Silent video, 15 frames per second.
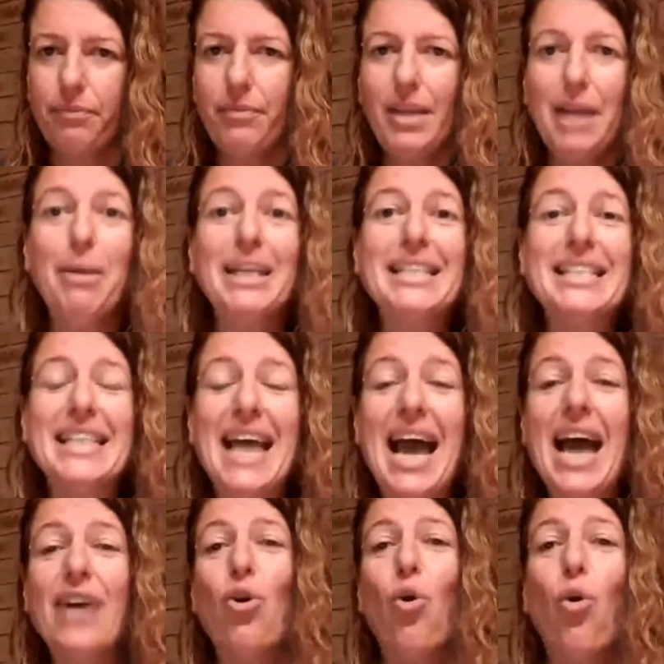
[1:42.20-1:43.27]
my
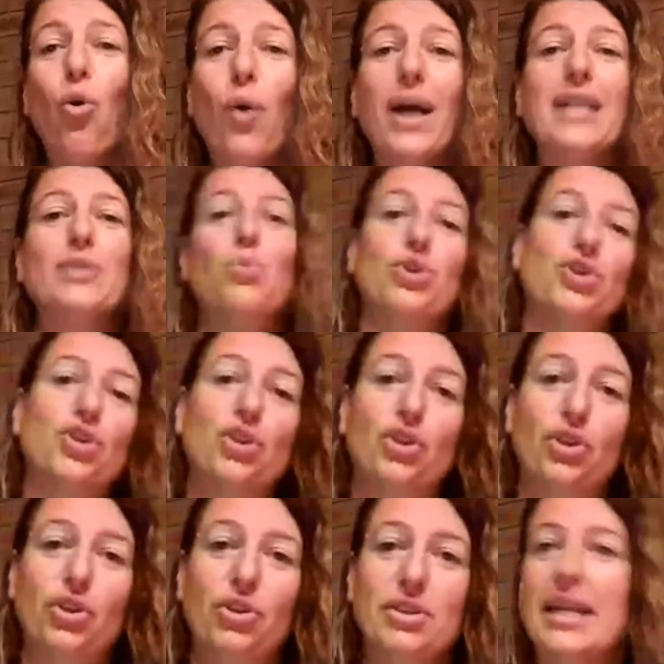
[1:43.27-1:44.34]
dad always watched the
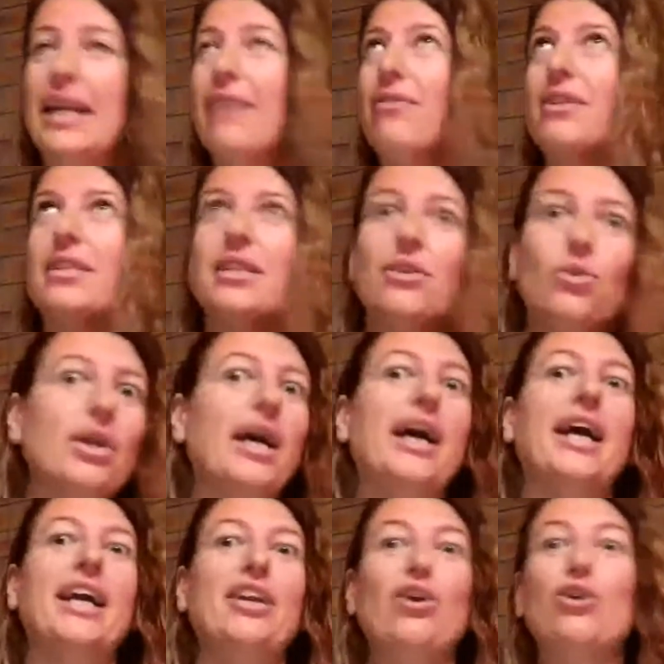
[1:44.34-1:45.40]
news every single
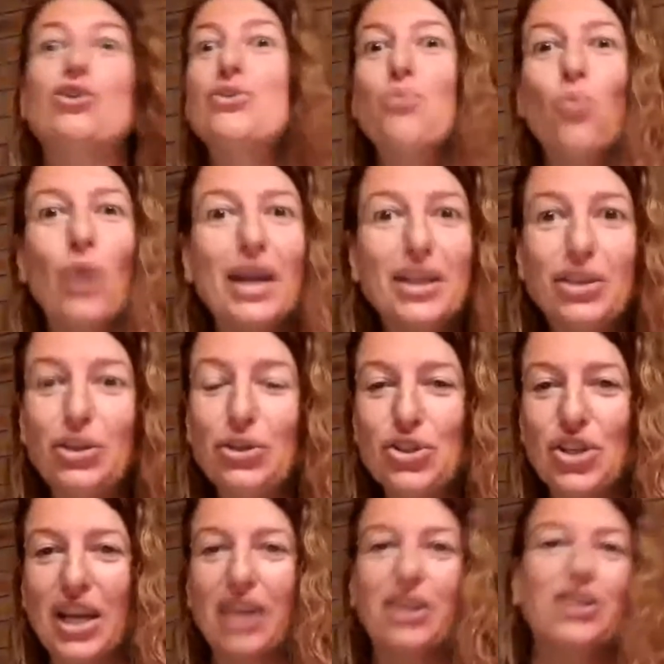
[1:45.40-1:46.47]
day, not just one news
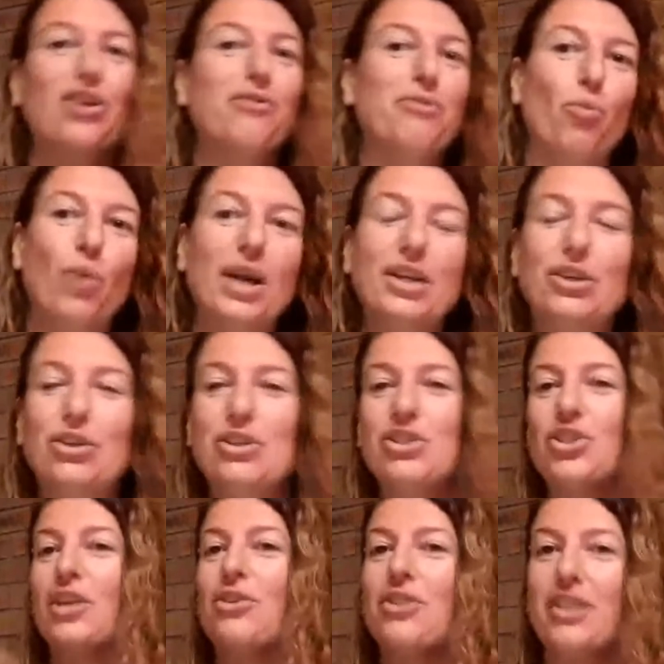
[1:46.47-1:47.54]
channel. He'd go from one news
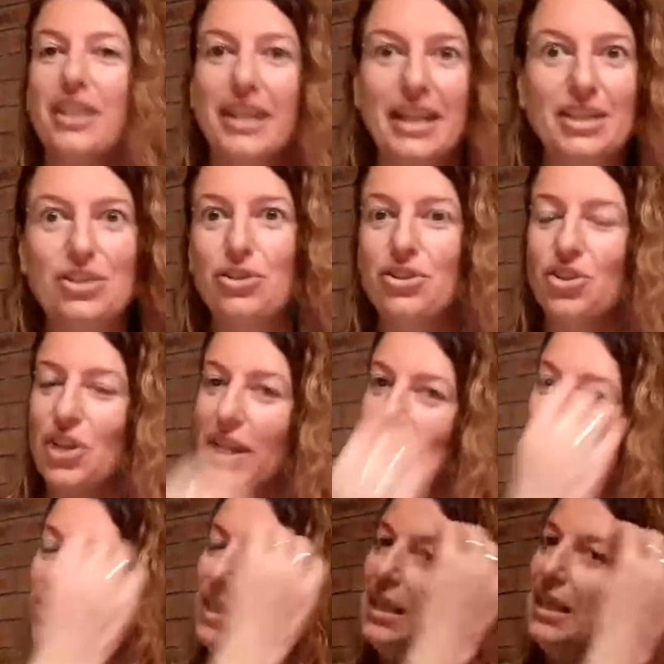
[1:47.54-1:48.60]
channel to the next news channel.
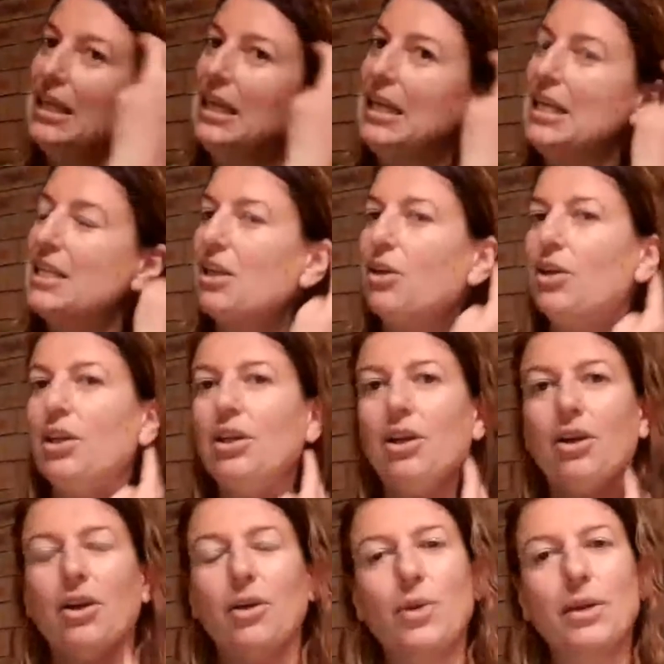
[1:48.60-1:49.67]
So, we'd
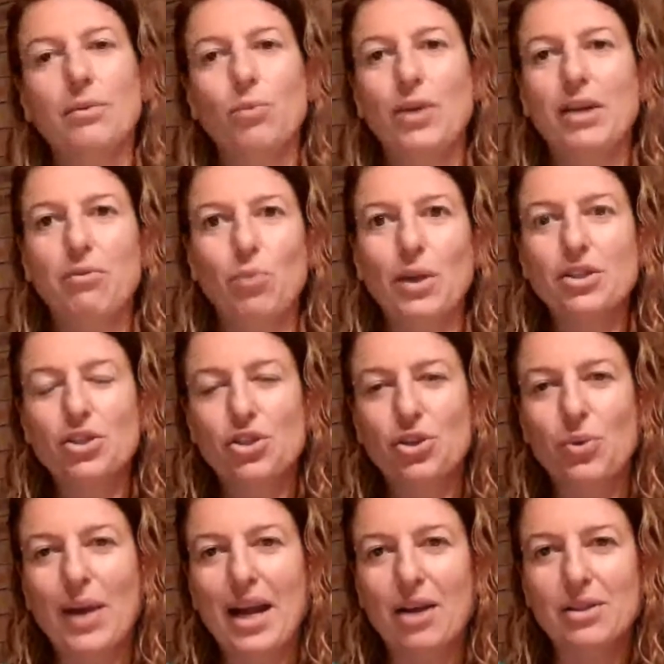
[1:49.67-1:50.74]
have 1 to 2
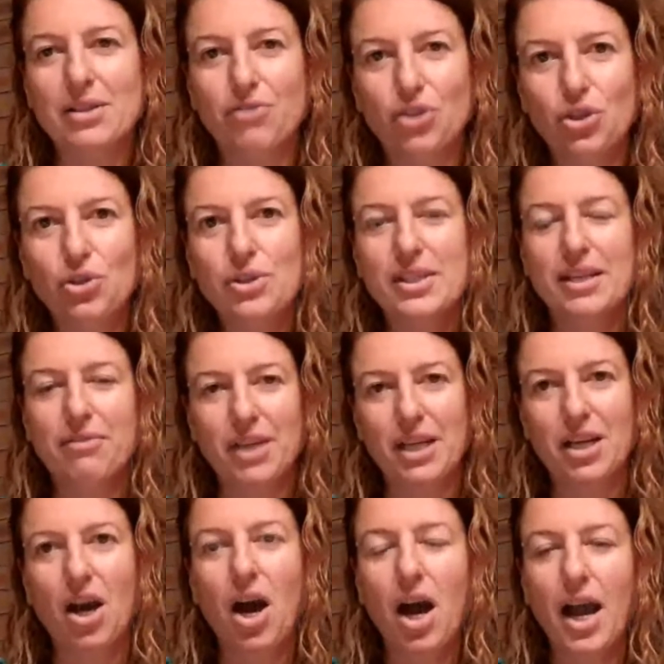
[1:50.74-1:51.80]
hours of news every
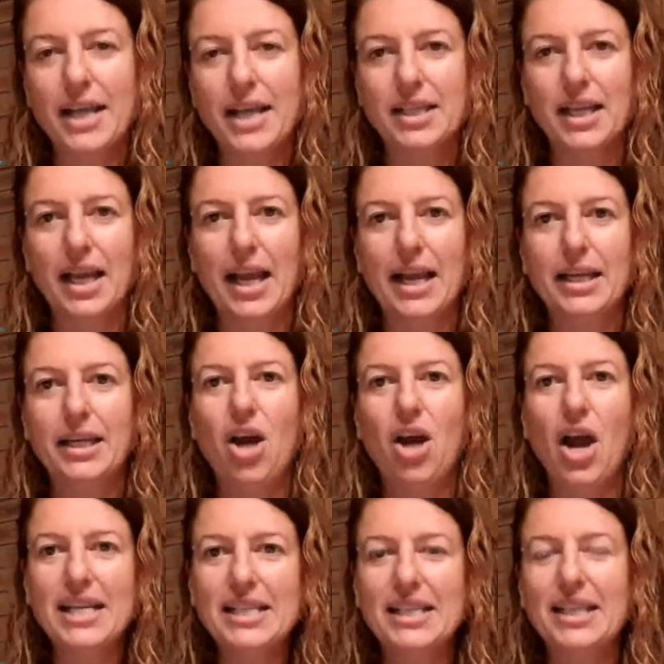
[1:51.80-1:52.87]
night, and
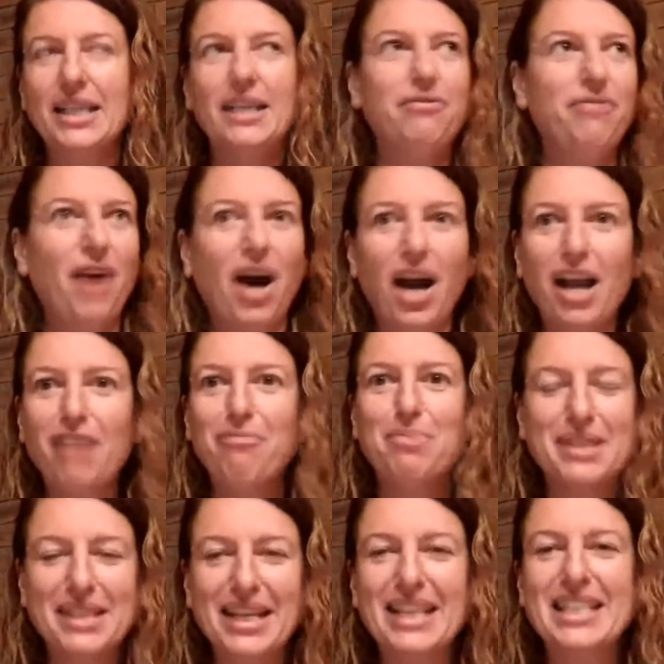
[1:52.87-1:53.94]

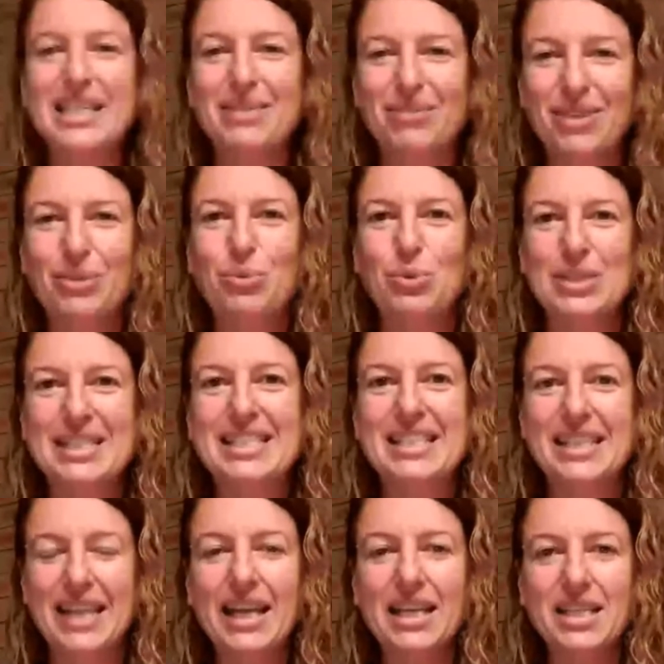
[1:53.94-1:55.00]
95% of it was
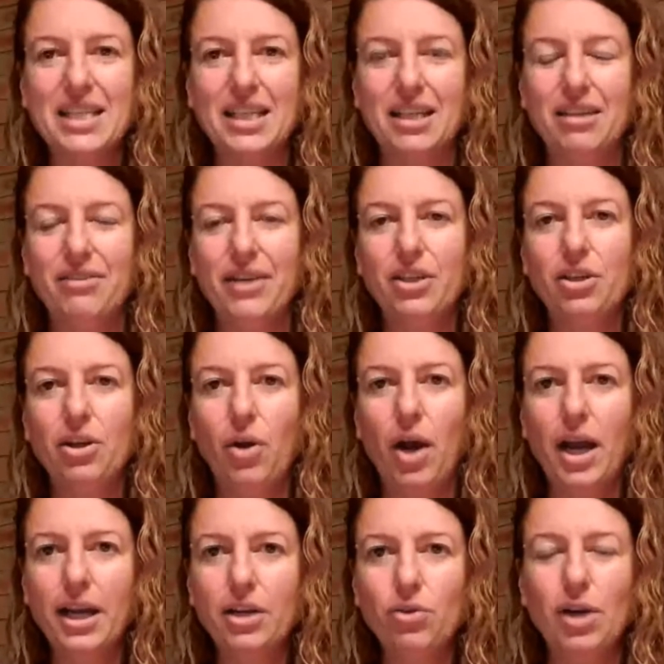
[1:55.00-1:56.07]
negative. And,
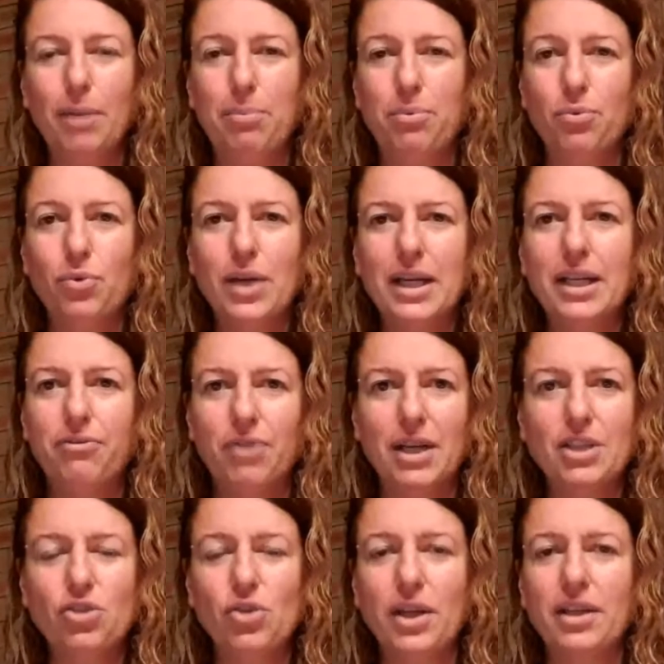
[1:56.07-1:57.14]
I grew up really
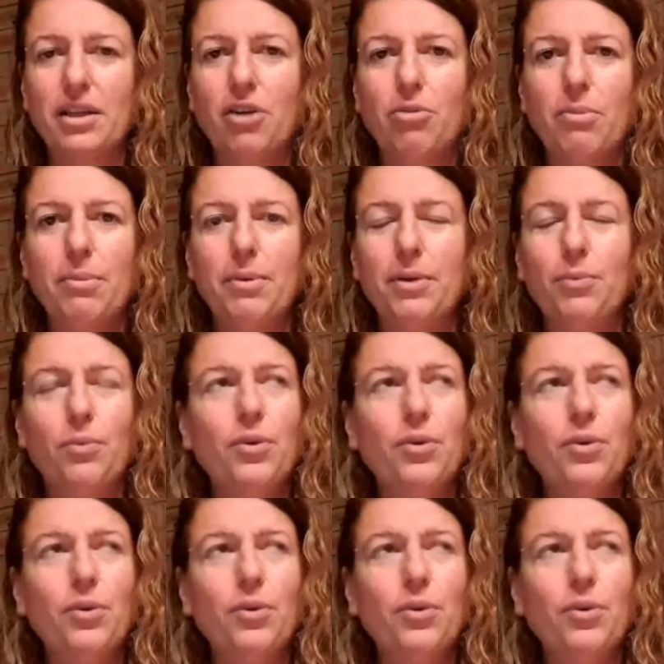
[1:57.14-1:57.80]
frustrated. And I remember